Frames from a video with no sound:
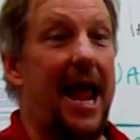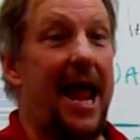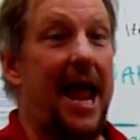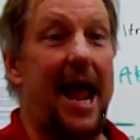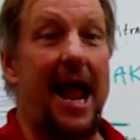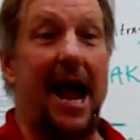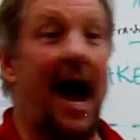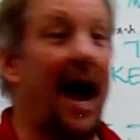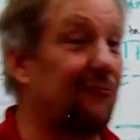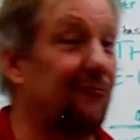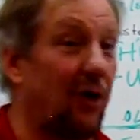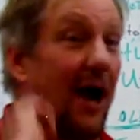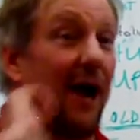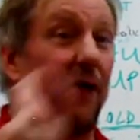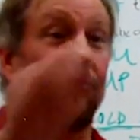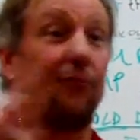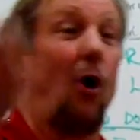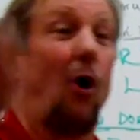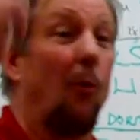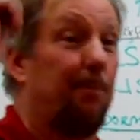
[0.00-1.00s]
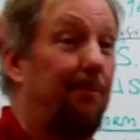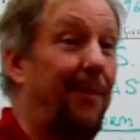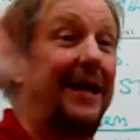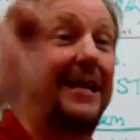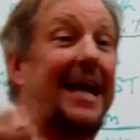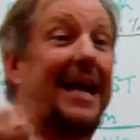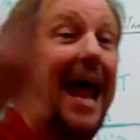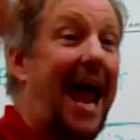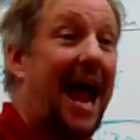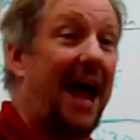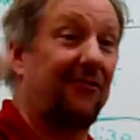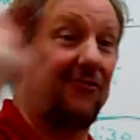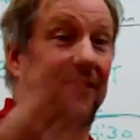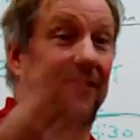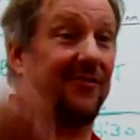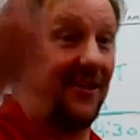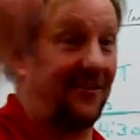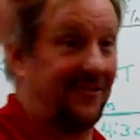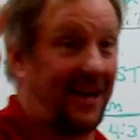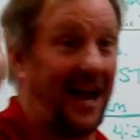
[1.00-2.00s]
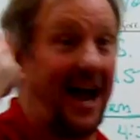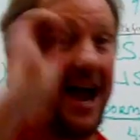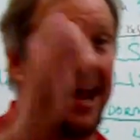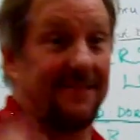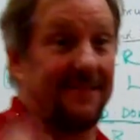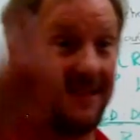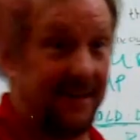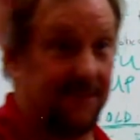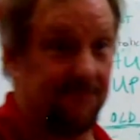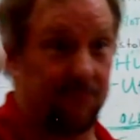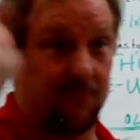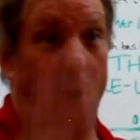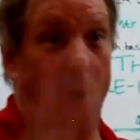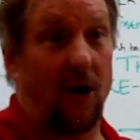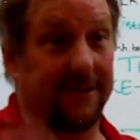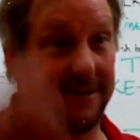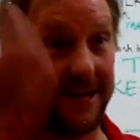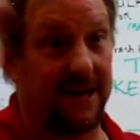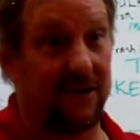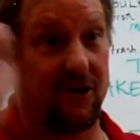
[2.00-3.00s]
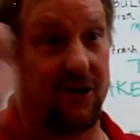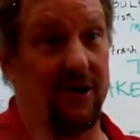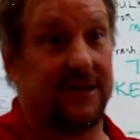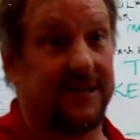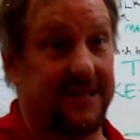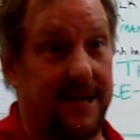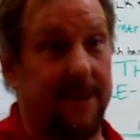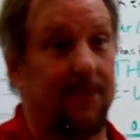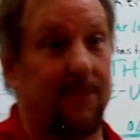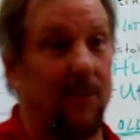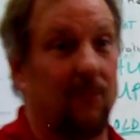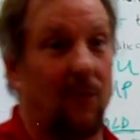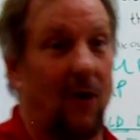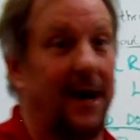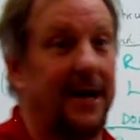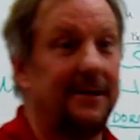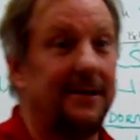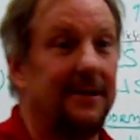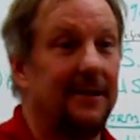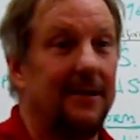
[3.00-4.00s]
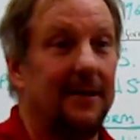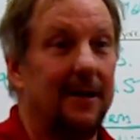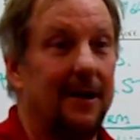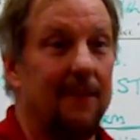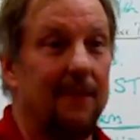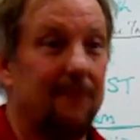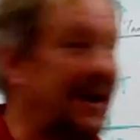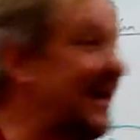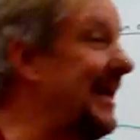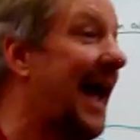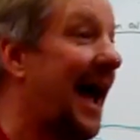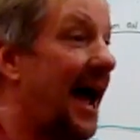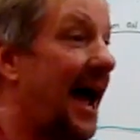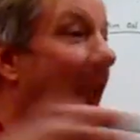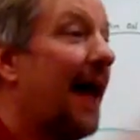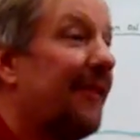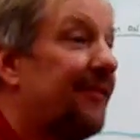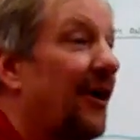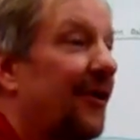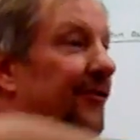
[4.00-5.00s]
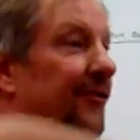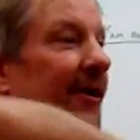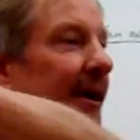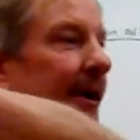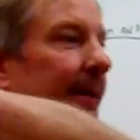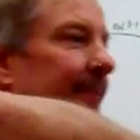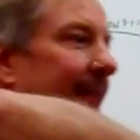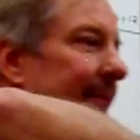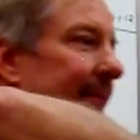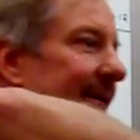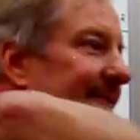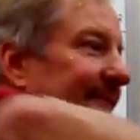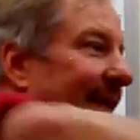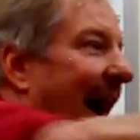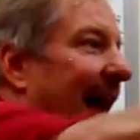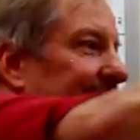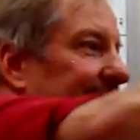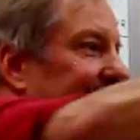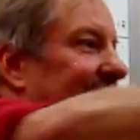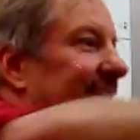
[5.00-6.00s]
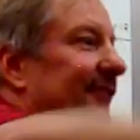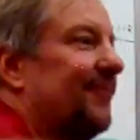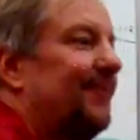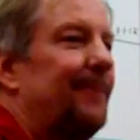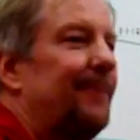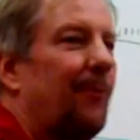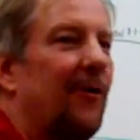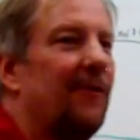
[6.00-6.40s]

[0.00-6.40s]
And I try to throw a big cash at this guy, the bartender, and tip him, right? But yeah, there's maybe 5 or 6 people,